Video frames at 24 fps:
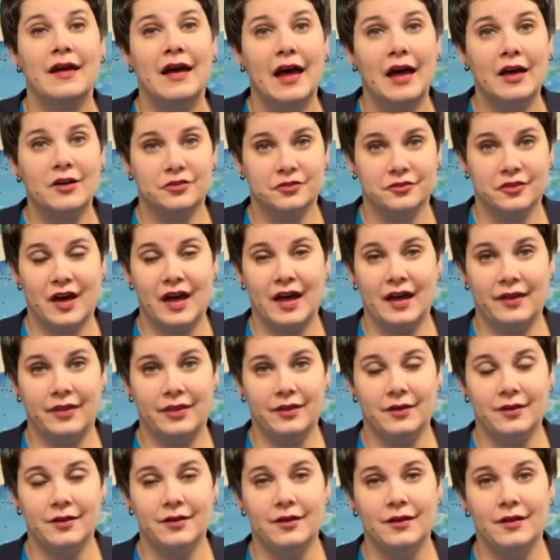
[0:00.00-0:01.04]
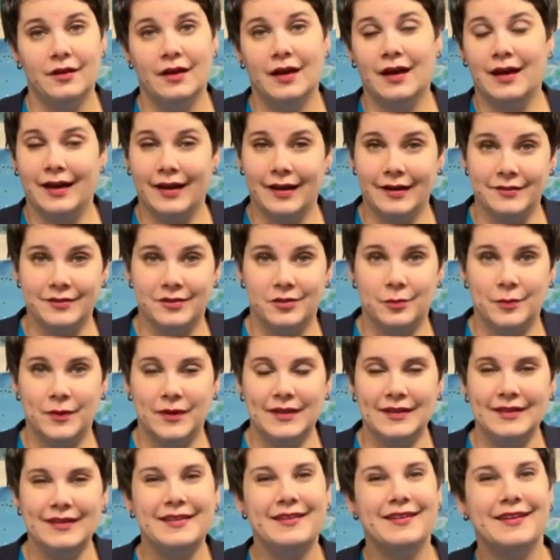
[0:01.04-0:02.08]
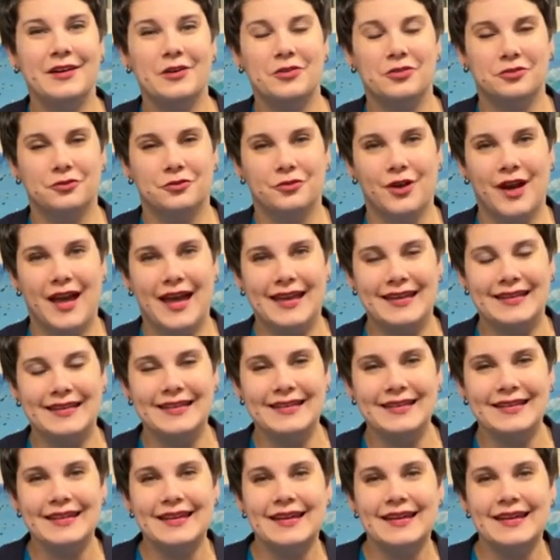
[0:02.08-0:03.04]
a father, a husband, a friend.